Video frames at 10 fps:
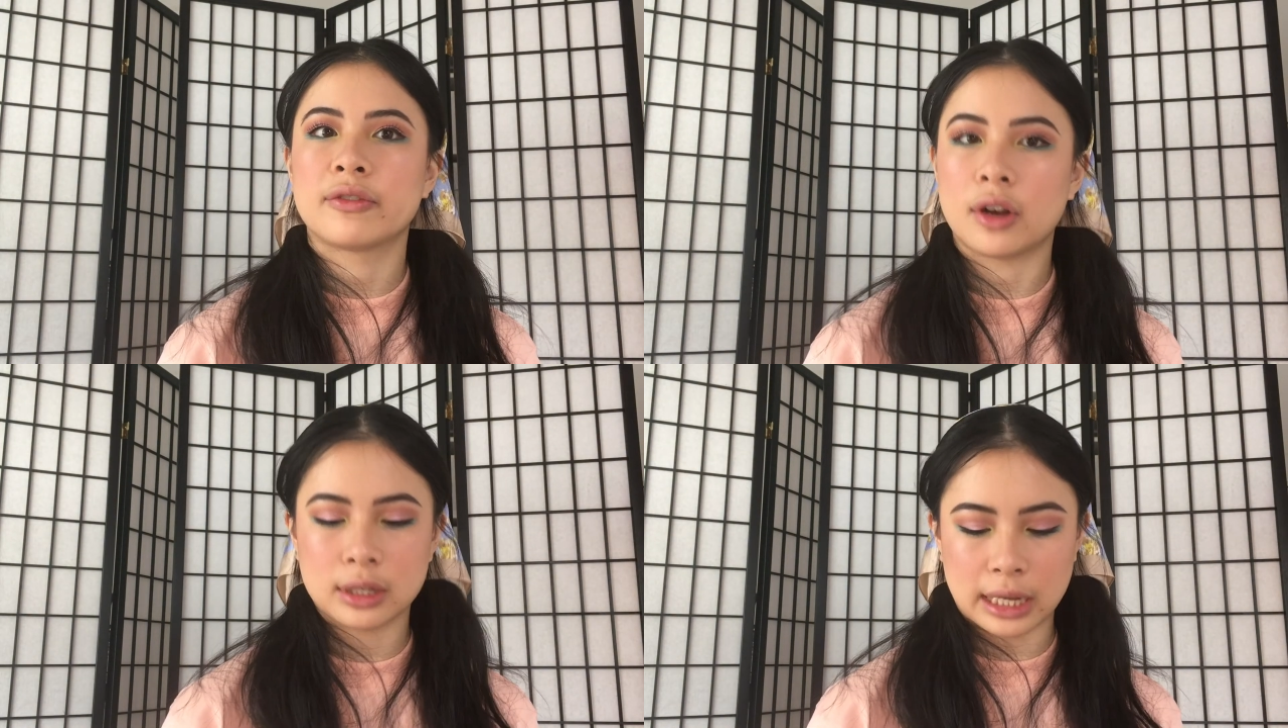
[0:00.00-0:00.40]

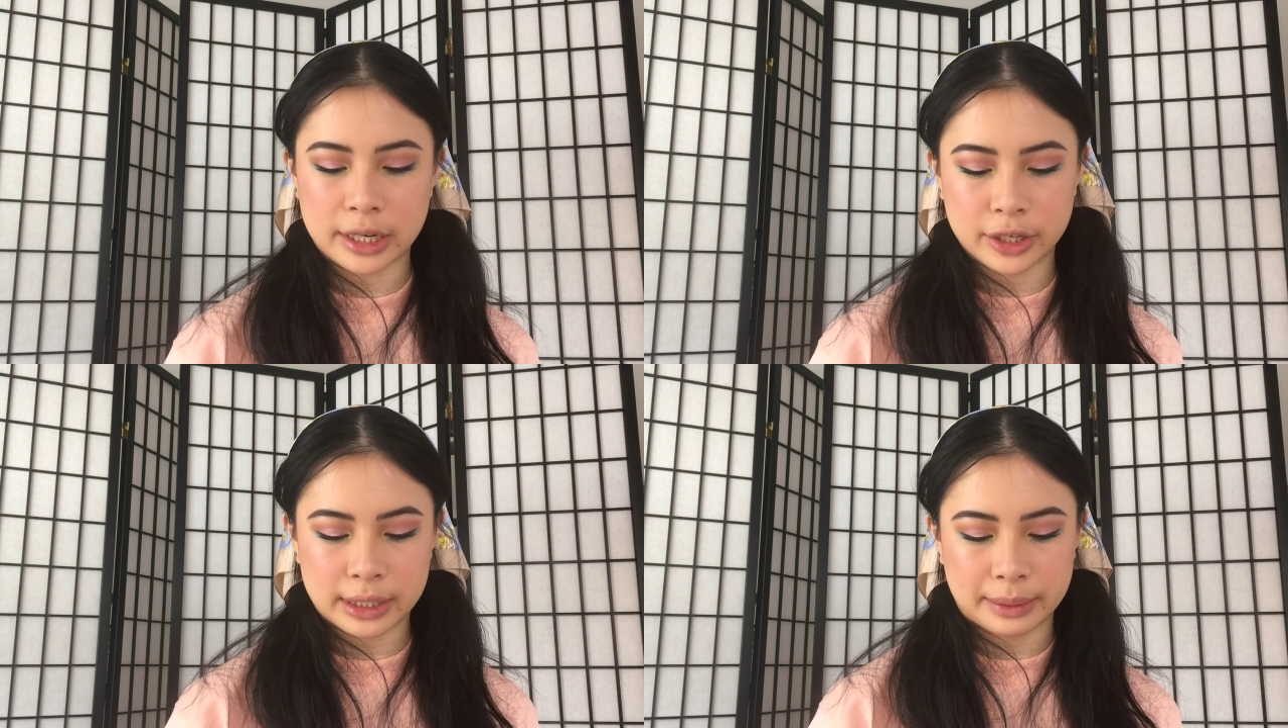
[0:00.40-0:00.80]
false
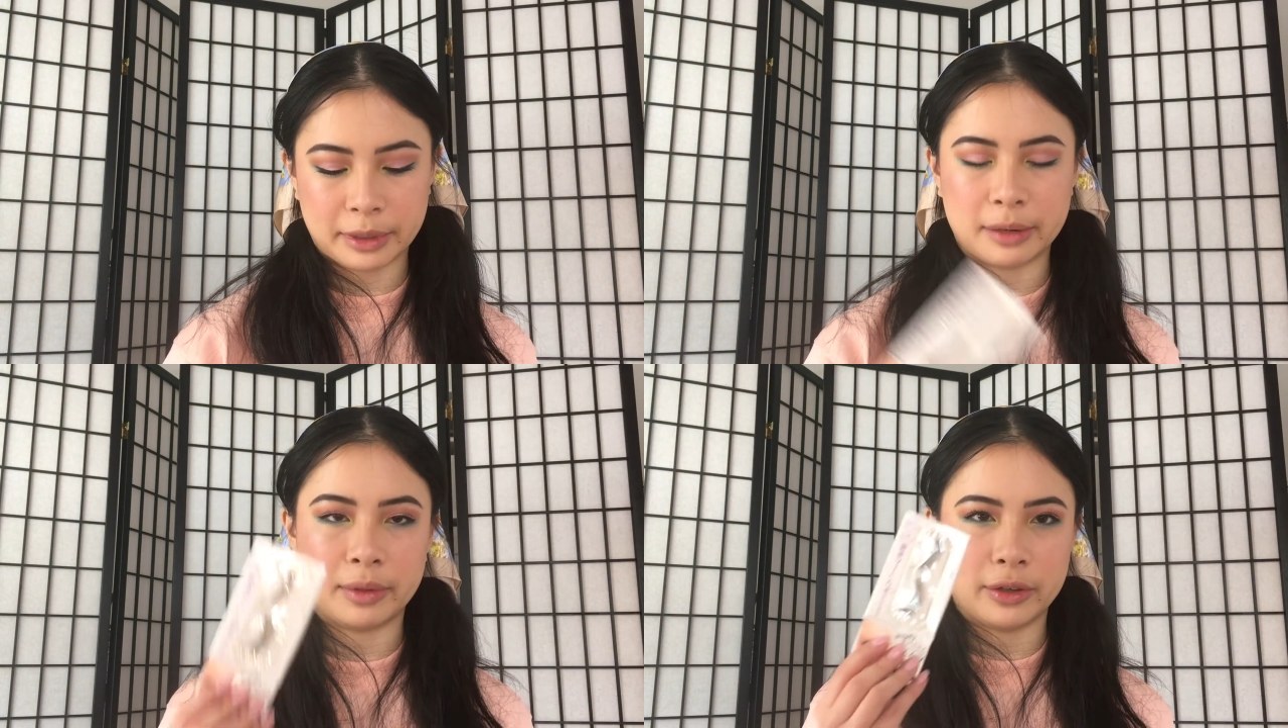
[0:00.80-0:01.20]
lashes, I'm going
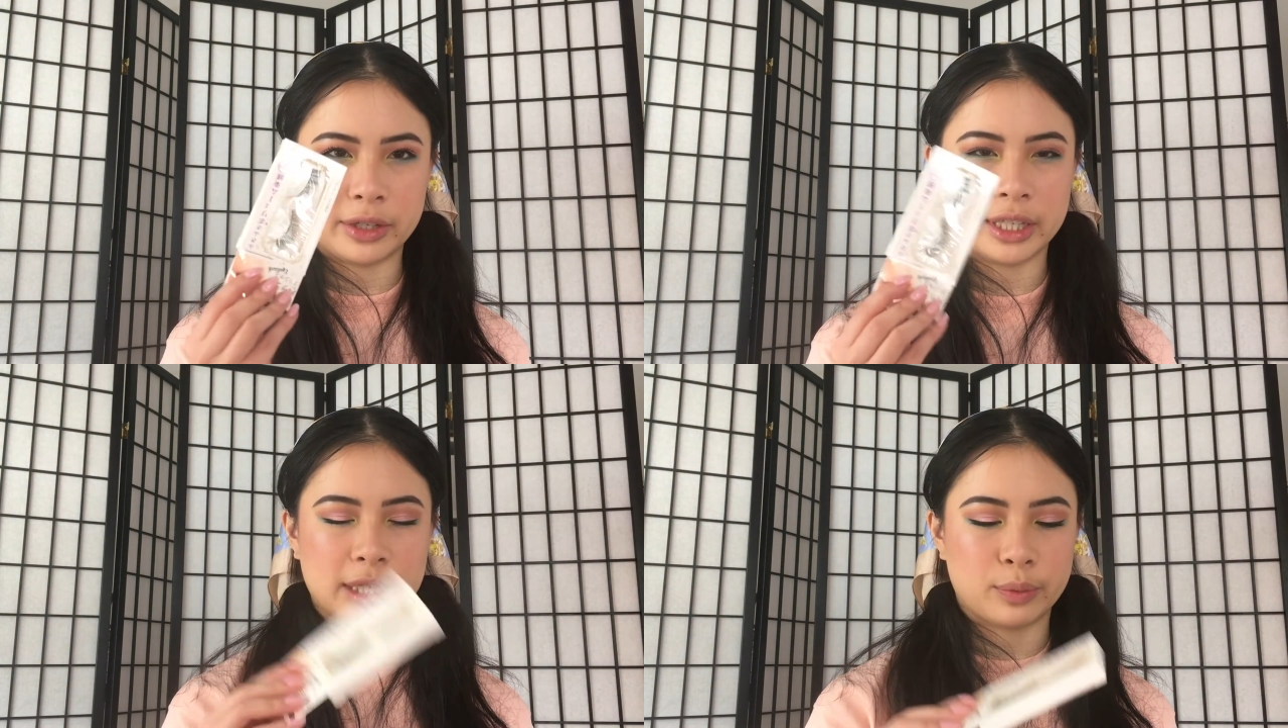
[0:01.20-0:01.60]
to be using
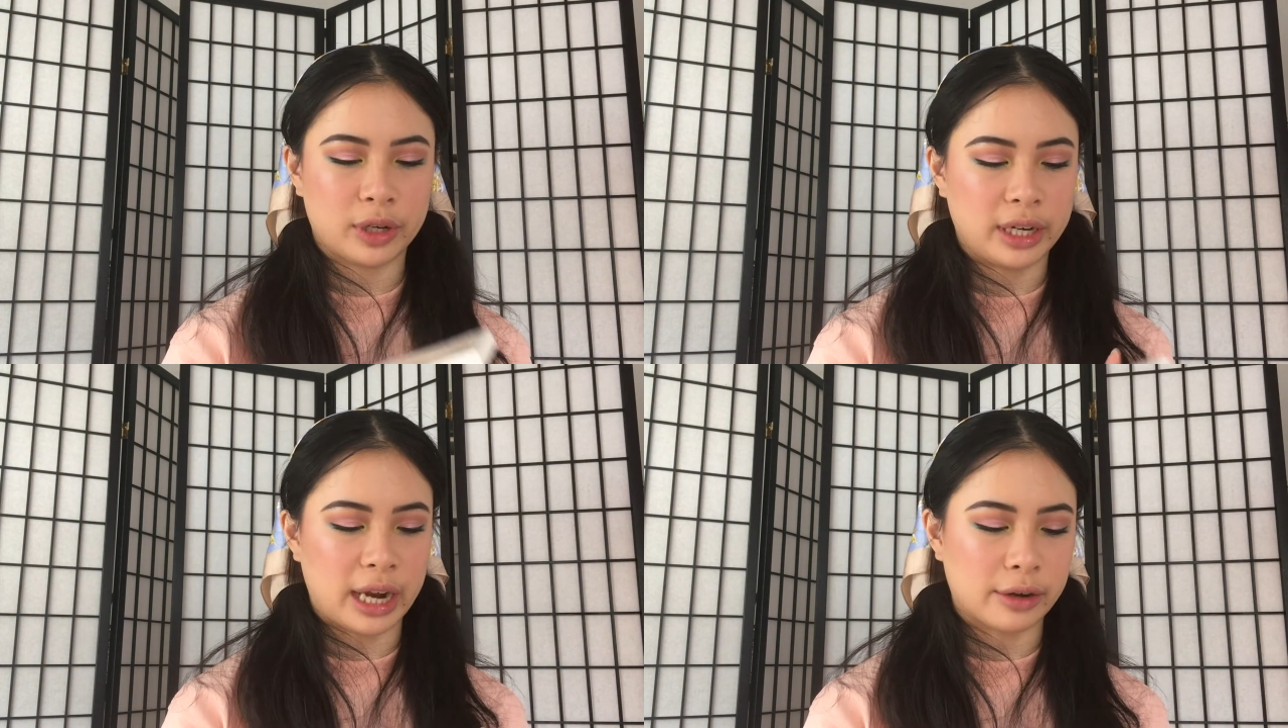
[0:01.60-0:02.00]
these Pretty
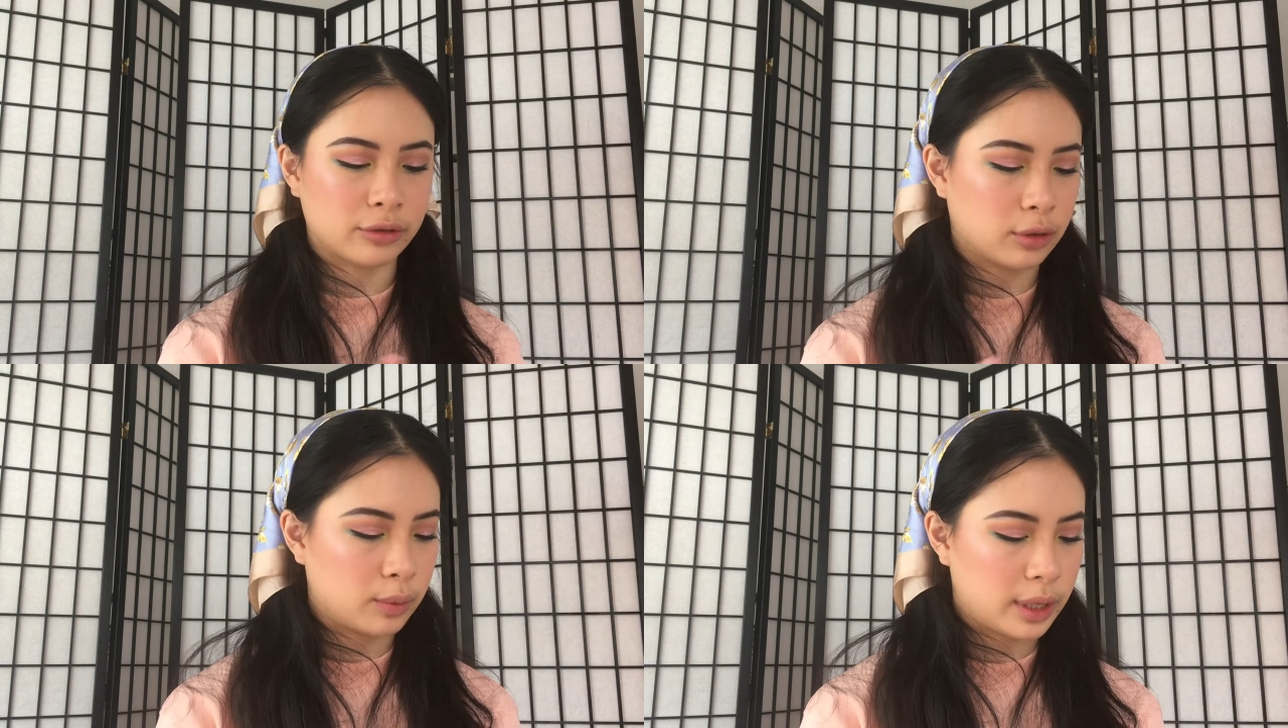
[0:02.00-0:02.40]

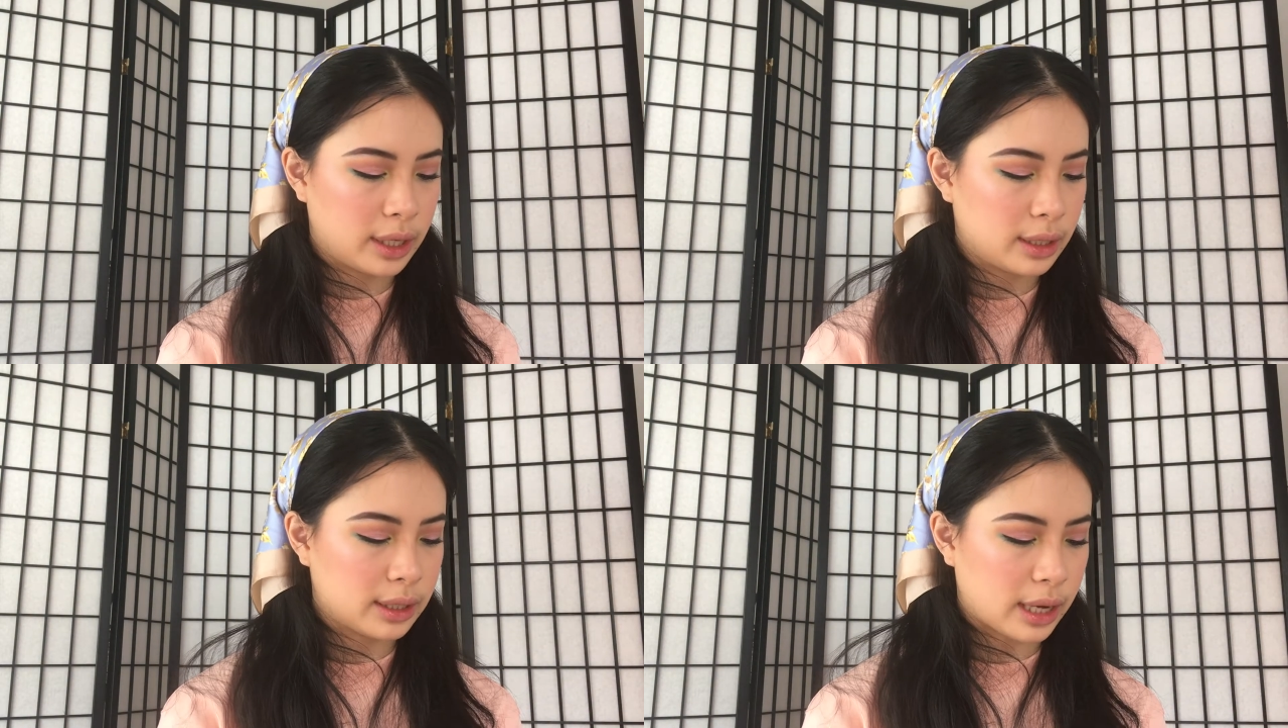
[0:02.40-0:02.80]
Natural ones.